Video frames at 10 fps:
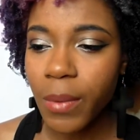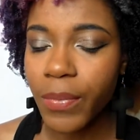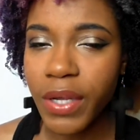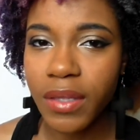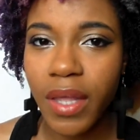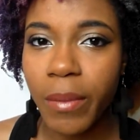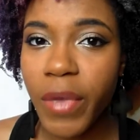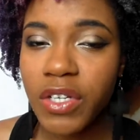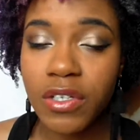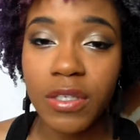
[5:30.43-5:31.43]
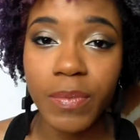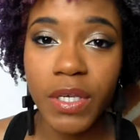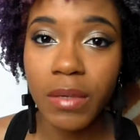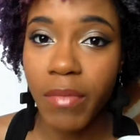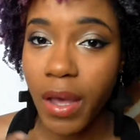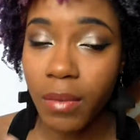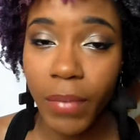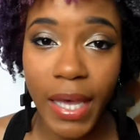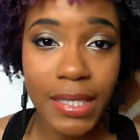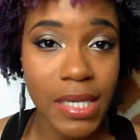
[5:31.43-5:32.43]
But that might just be my
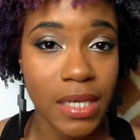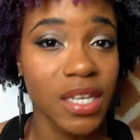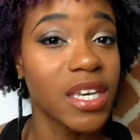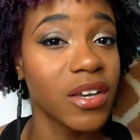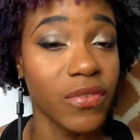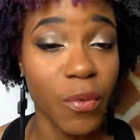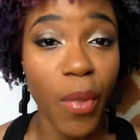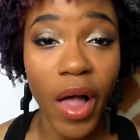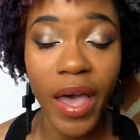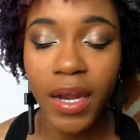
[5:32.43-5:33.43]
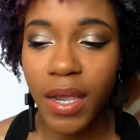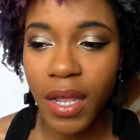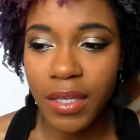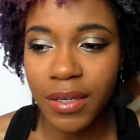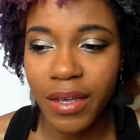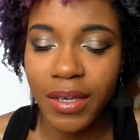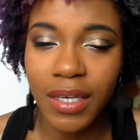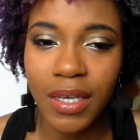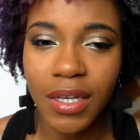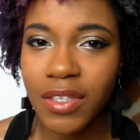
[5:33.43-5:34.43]
bad technique of applying it.
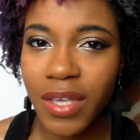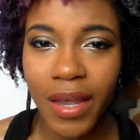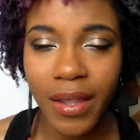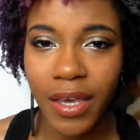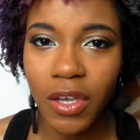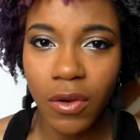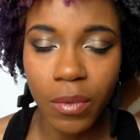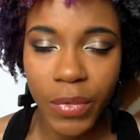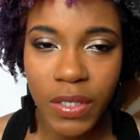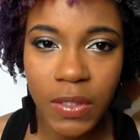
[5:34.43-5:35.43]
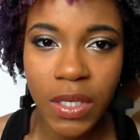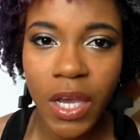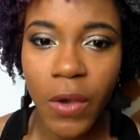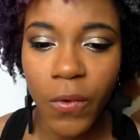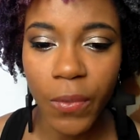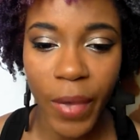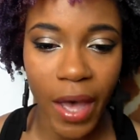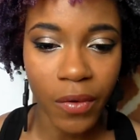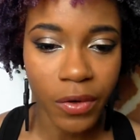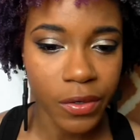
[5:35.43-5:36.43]
Again, it's kind of like hit or miss with
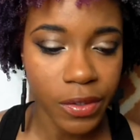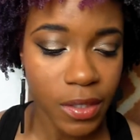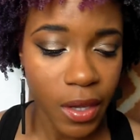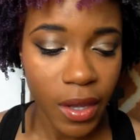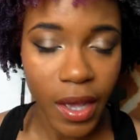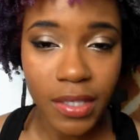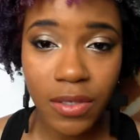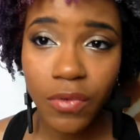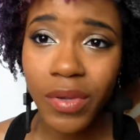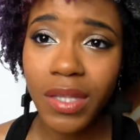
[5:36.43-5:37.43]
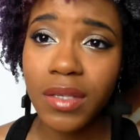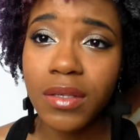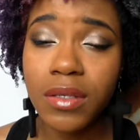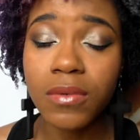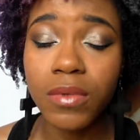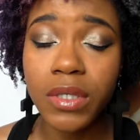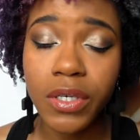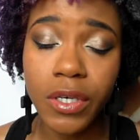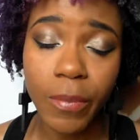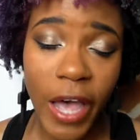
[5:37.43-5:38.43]
powders. I still feel like this is a really
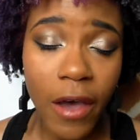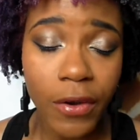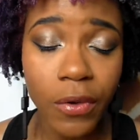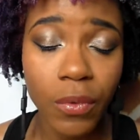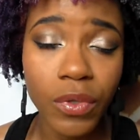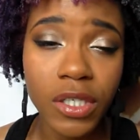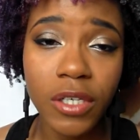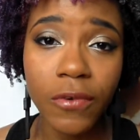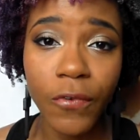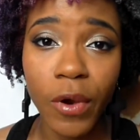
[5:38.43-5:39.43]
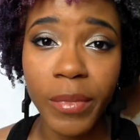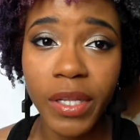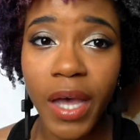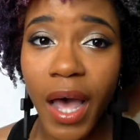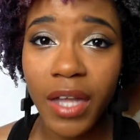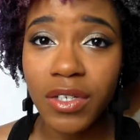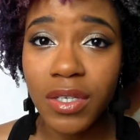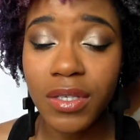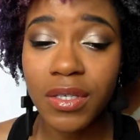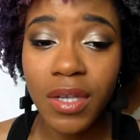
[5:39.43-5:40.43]
good powder and a really good formula. I
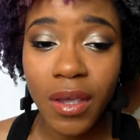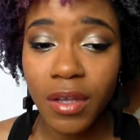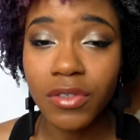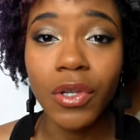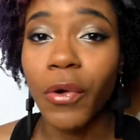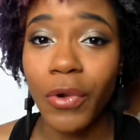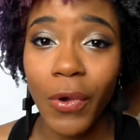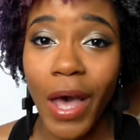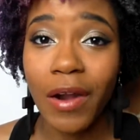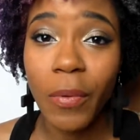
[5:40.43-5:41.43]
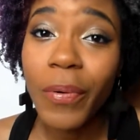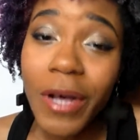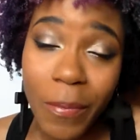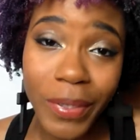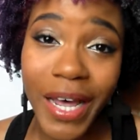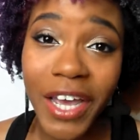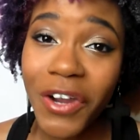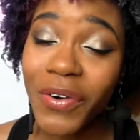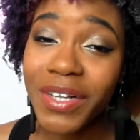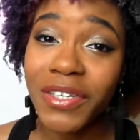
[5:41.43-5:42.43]
just don't know how to apply
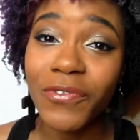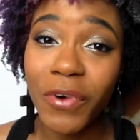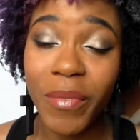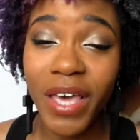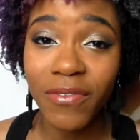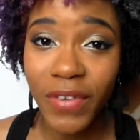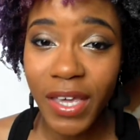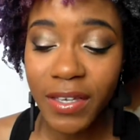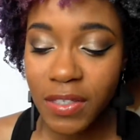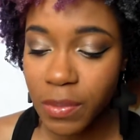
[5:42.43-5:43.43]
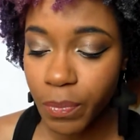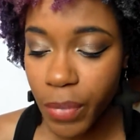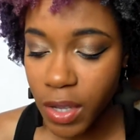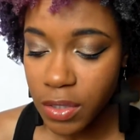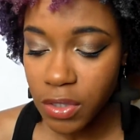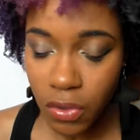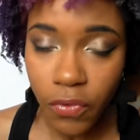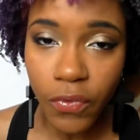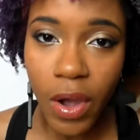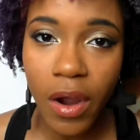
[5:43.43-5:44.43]
it correctly for my face, but so
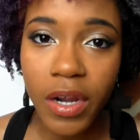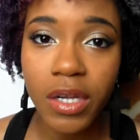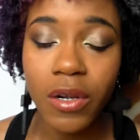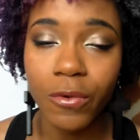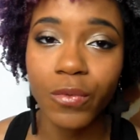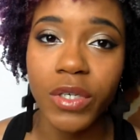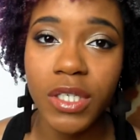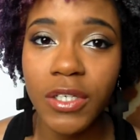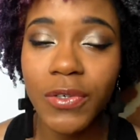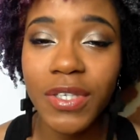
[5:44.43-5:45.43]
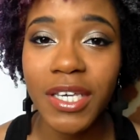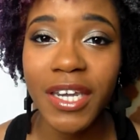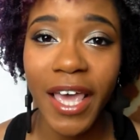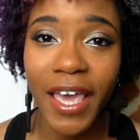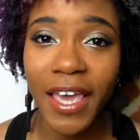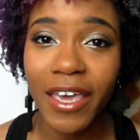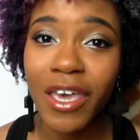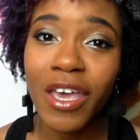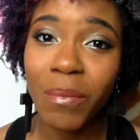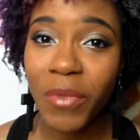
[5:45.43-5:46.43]
far really using
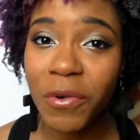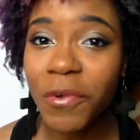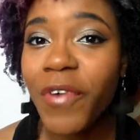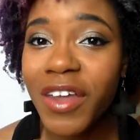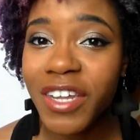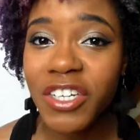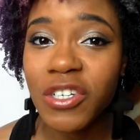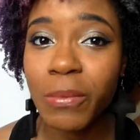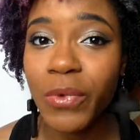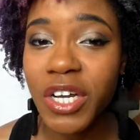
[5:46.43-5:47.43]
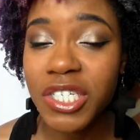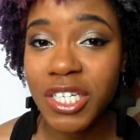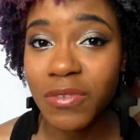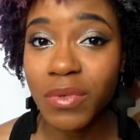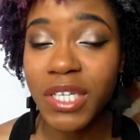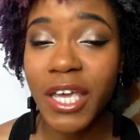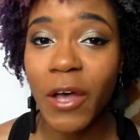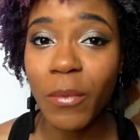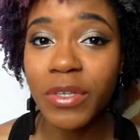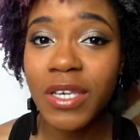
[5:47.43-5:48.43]
a mineral foundation brush has really
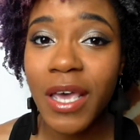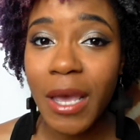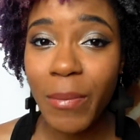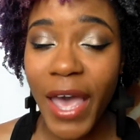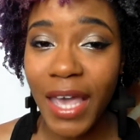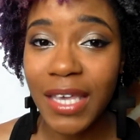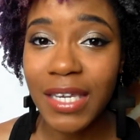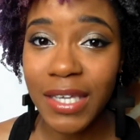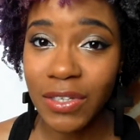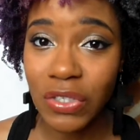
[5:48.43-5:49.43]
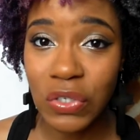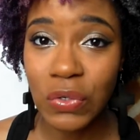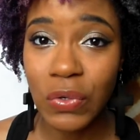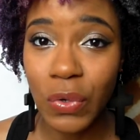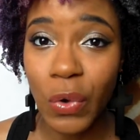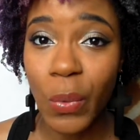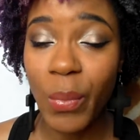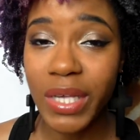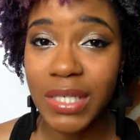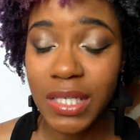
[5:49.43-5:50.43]
helped pack it into
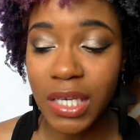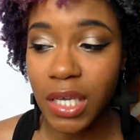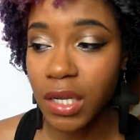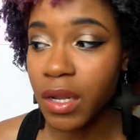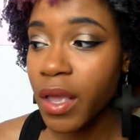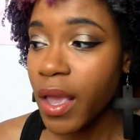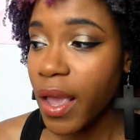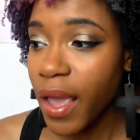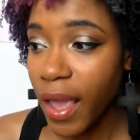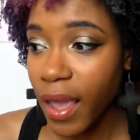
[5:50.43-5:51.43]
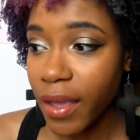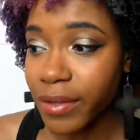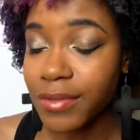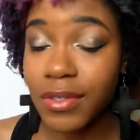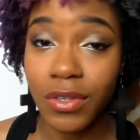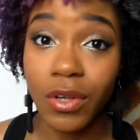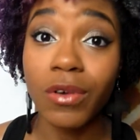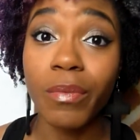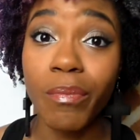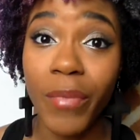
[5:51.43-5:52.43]
my skin and, you
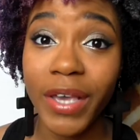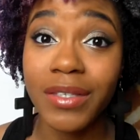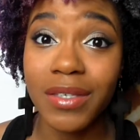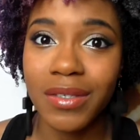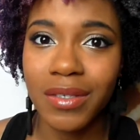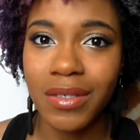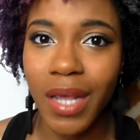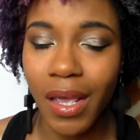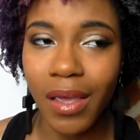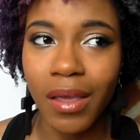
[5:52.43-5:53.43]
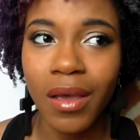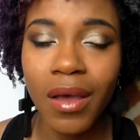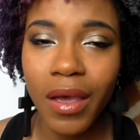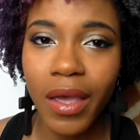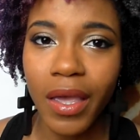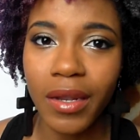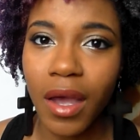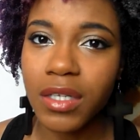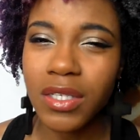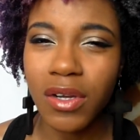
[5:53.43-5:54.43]
know, makes it stay and
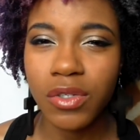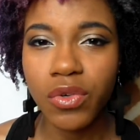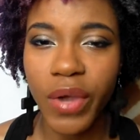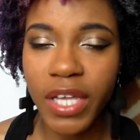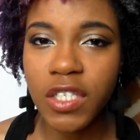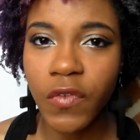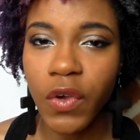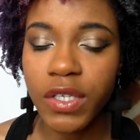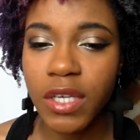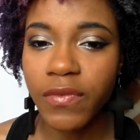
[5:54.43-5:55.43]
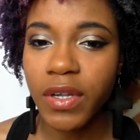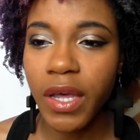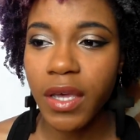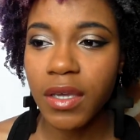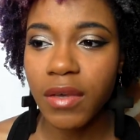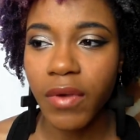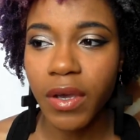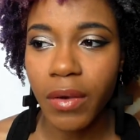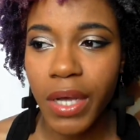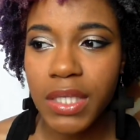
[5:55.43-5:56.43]
not start transferring, because I feel like if I
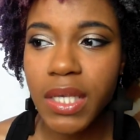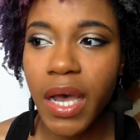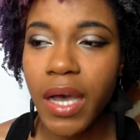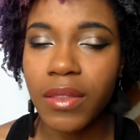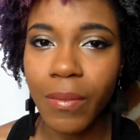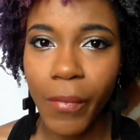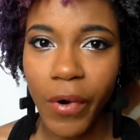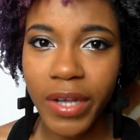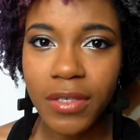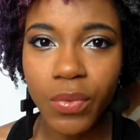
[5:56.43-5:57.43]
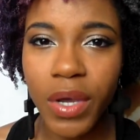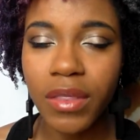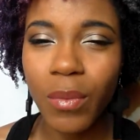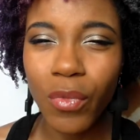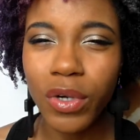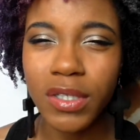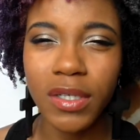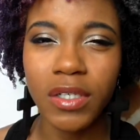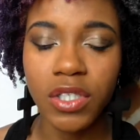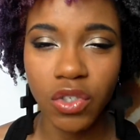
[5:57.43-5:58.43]
go outside, the more I sweat, the more it
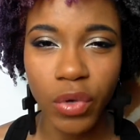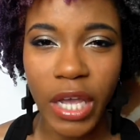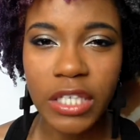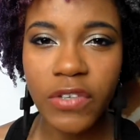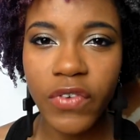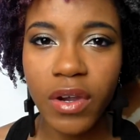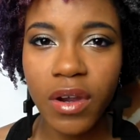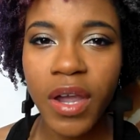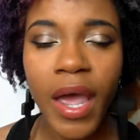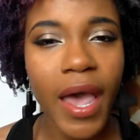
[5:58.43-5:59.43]
starts to transfer.